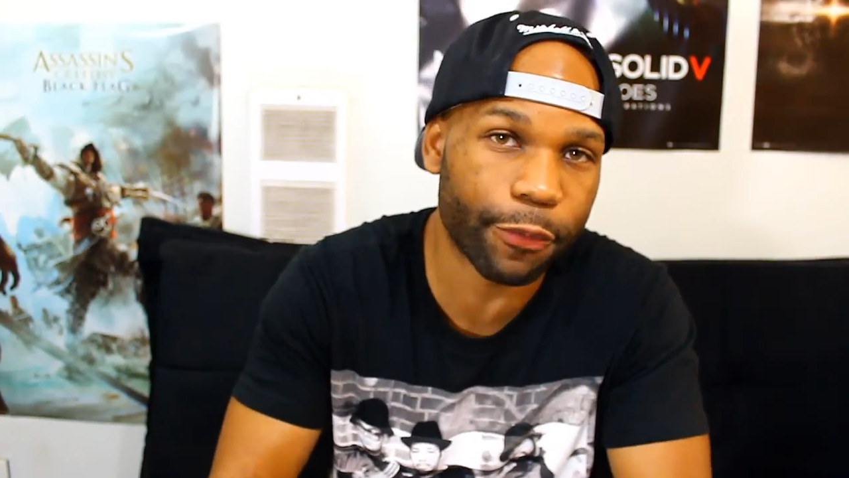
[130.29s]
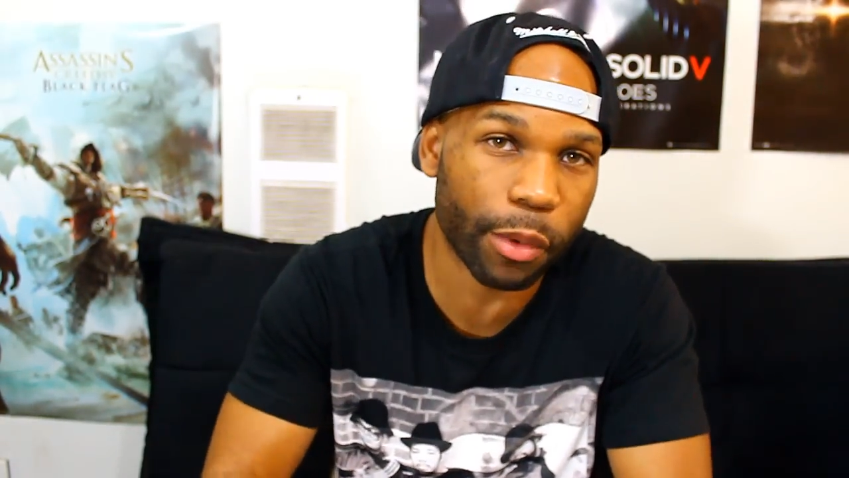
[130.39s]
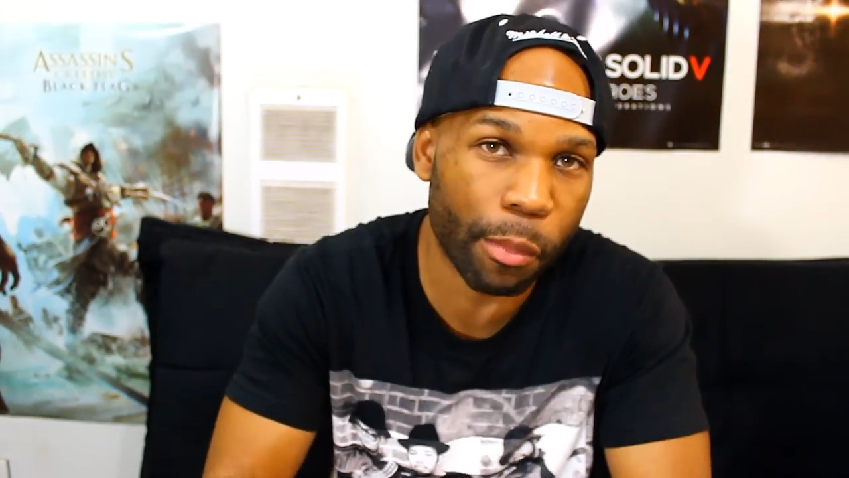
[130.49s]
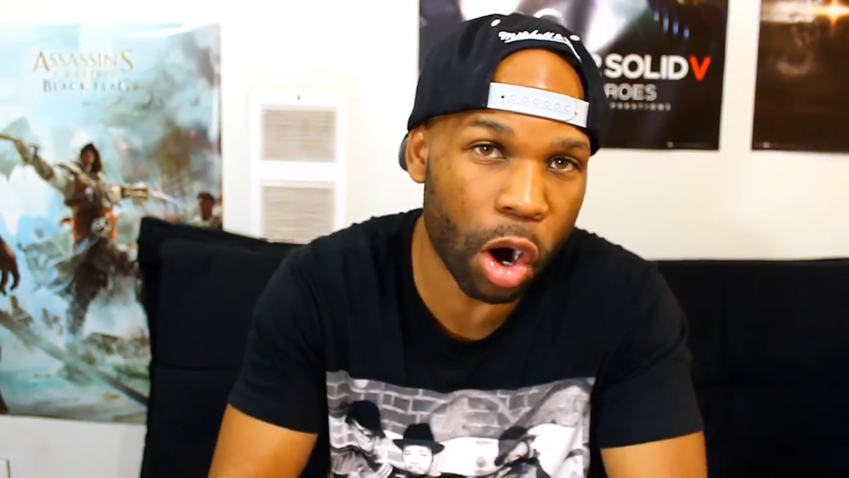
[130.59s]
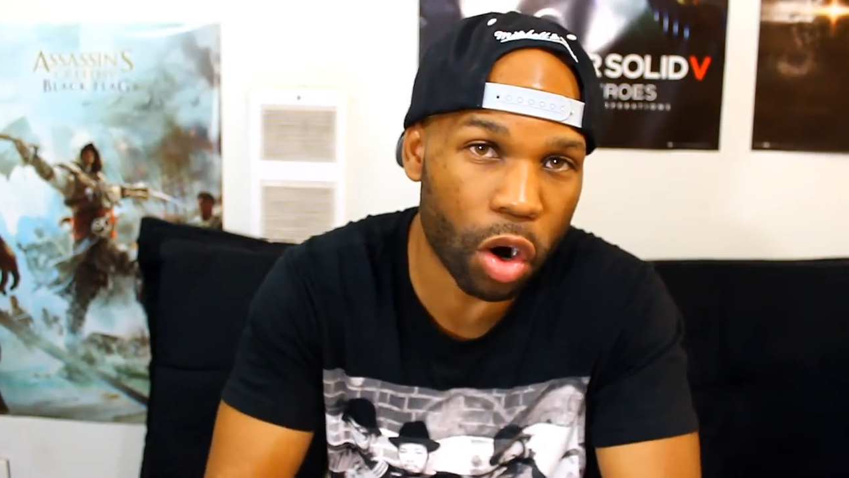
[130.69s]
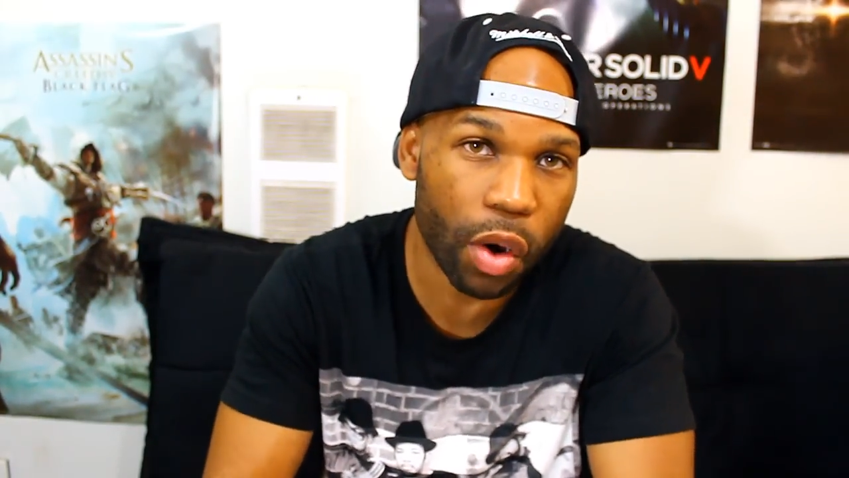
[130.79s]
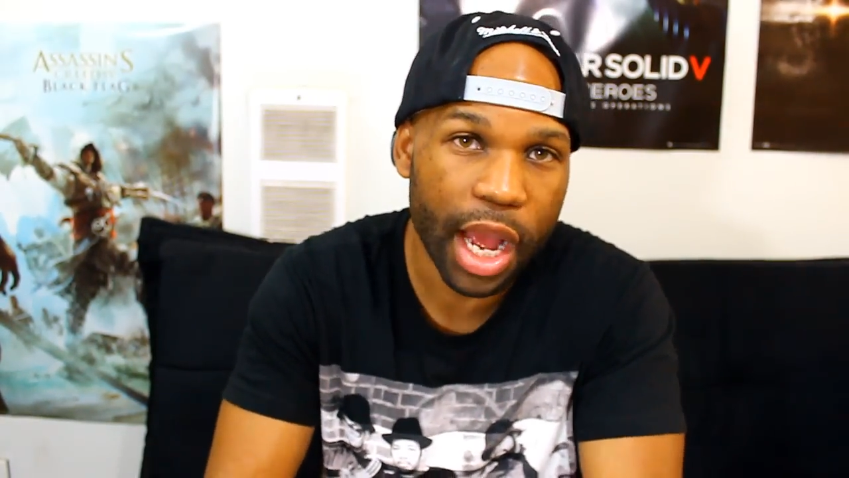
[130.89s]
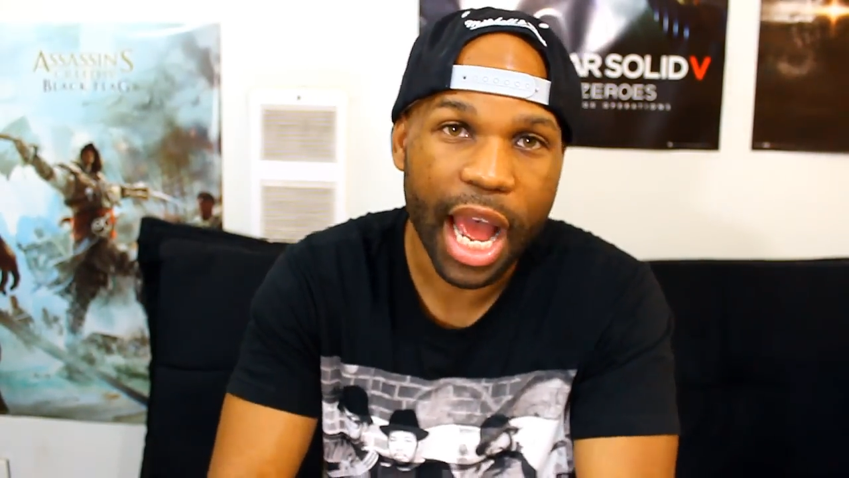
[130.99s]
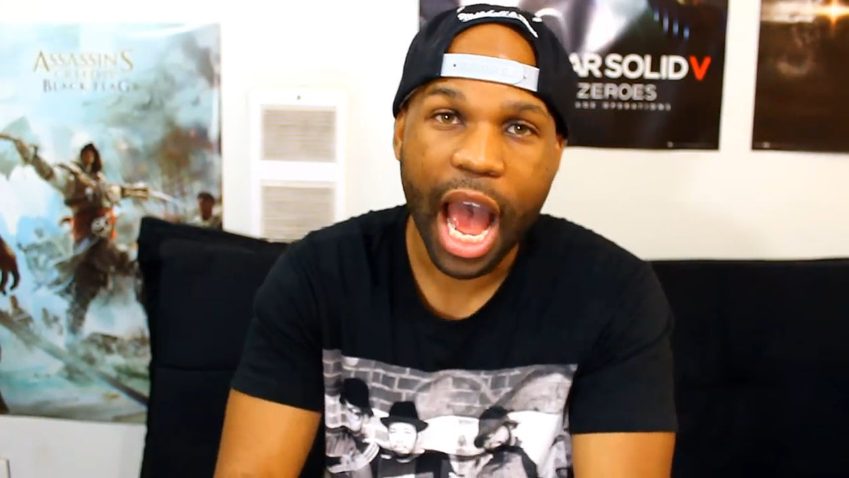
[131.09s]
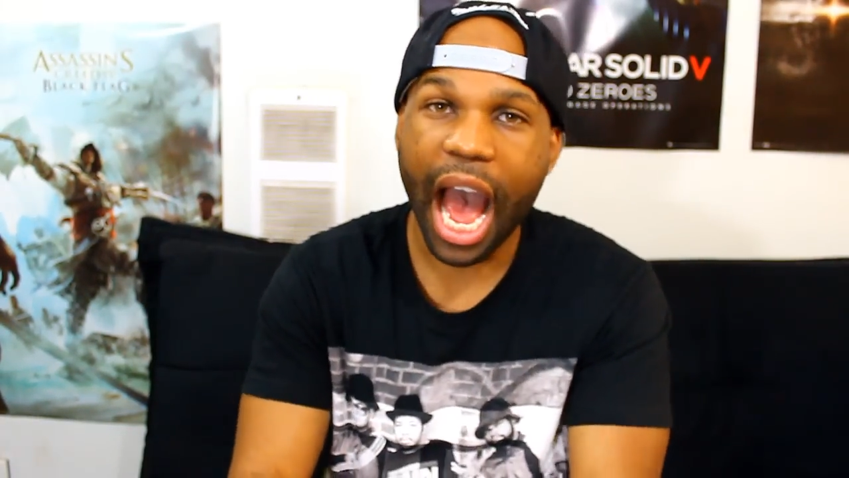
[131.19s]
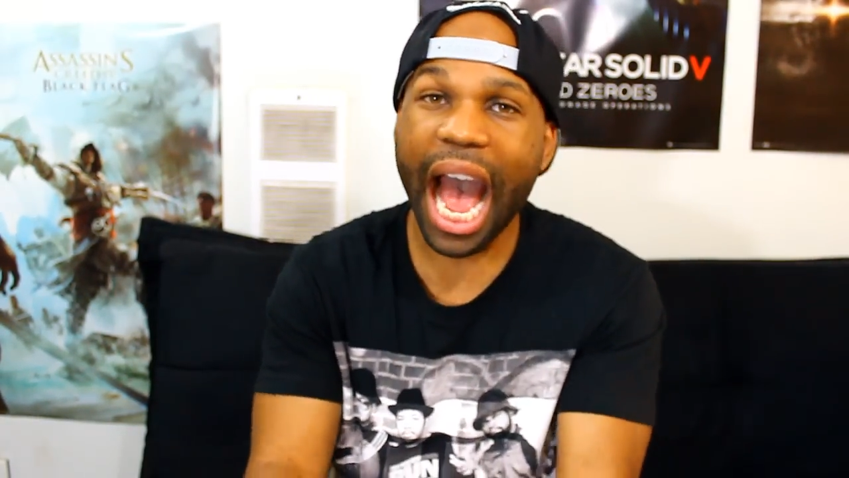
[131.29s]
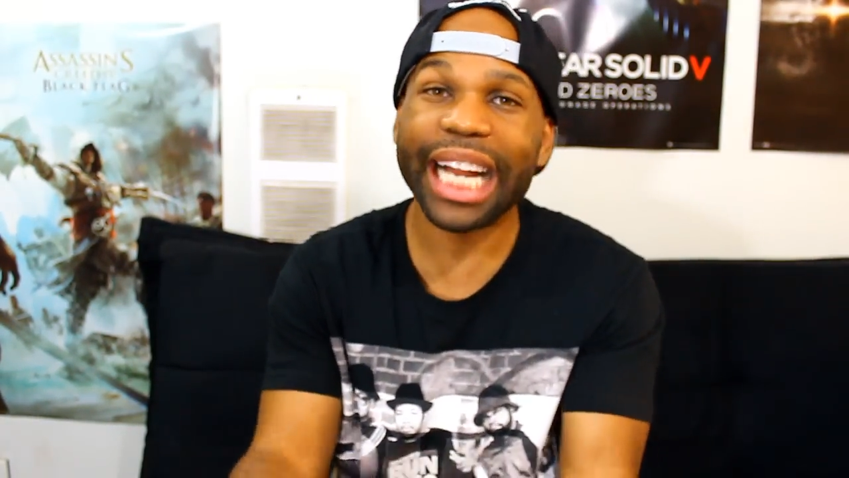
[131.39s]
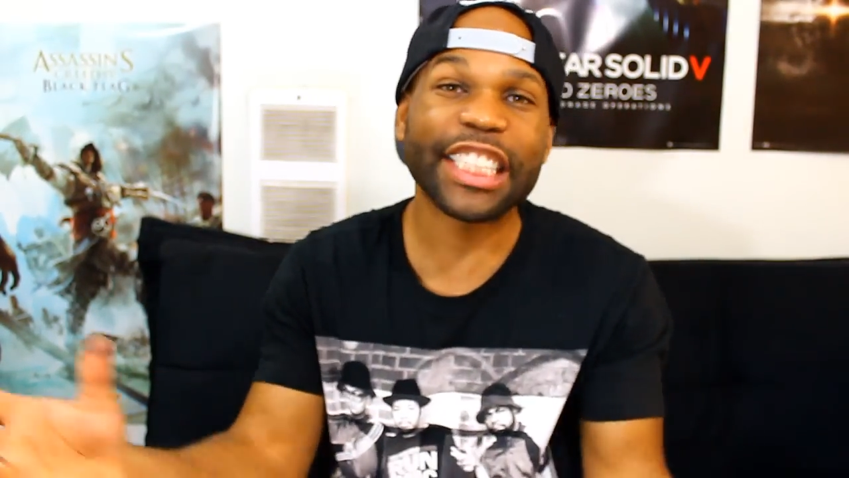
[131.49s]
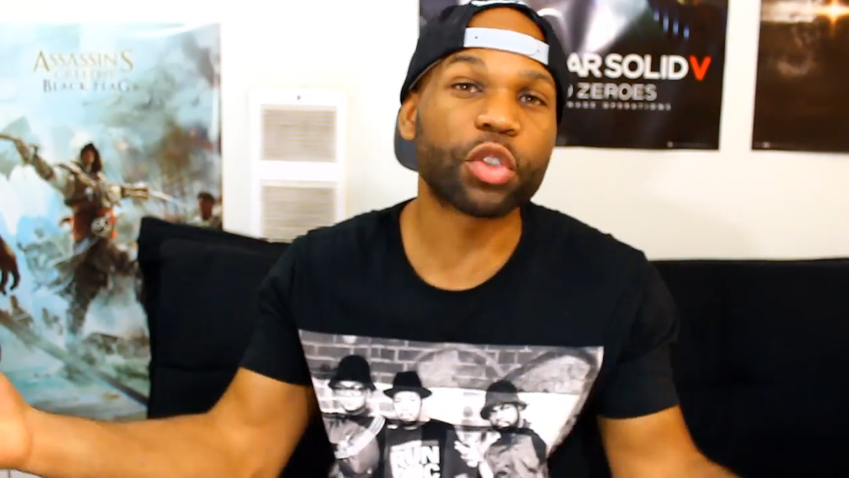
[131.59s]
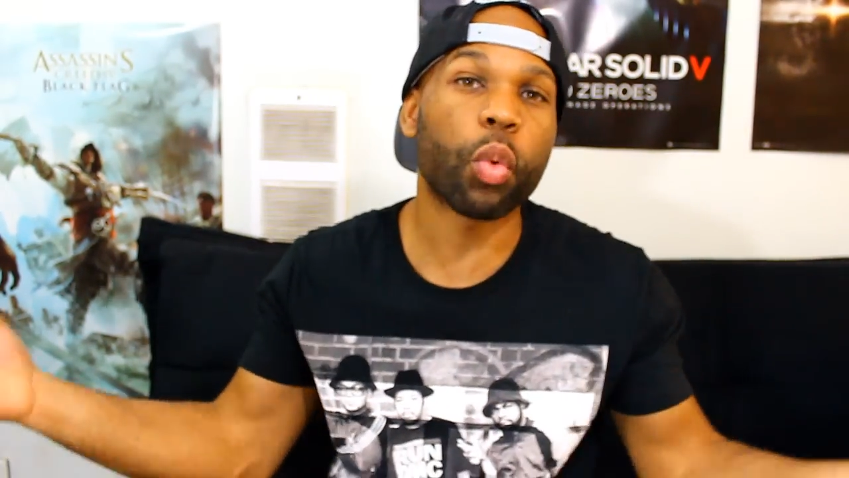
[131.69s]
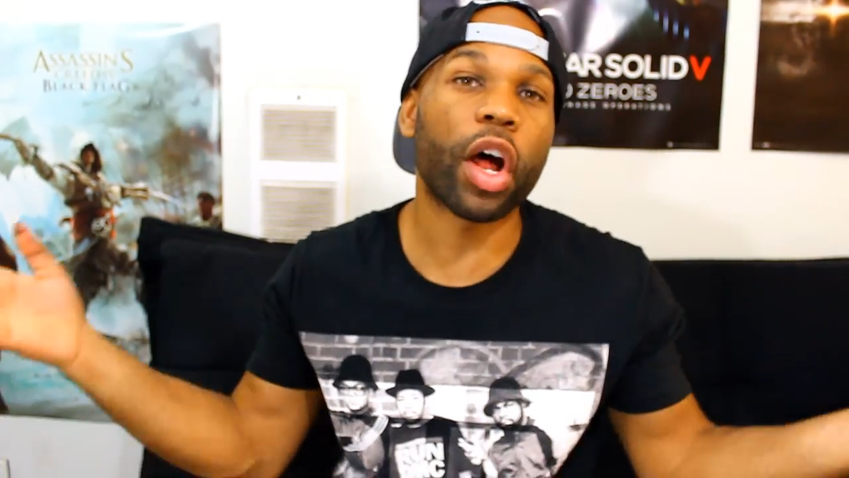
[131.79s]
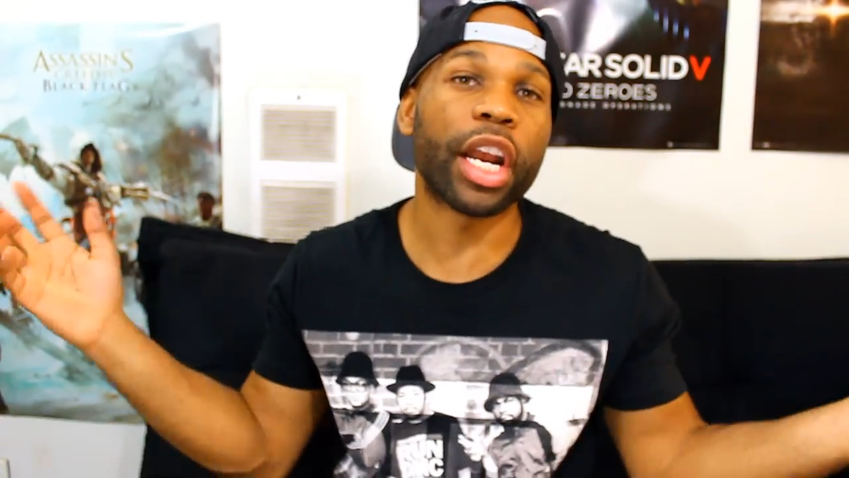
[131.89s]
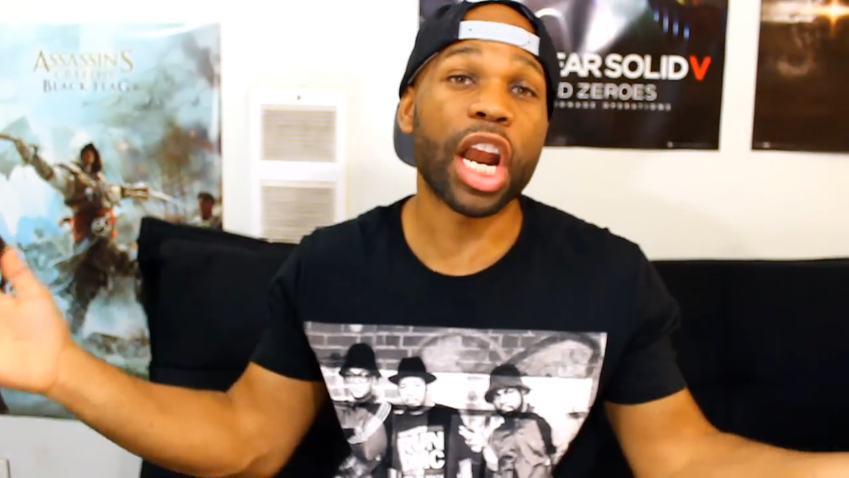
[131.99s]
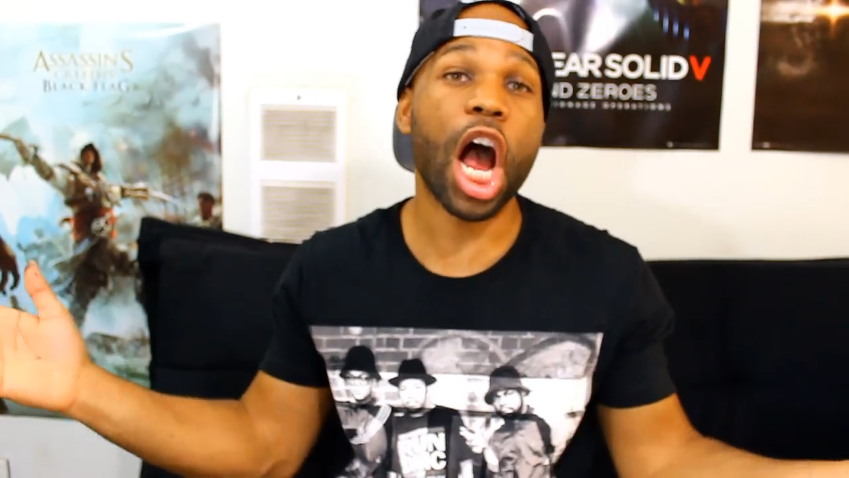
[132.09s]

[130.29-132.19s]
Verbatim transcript: for tomorrow. I just wanna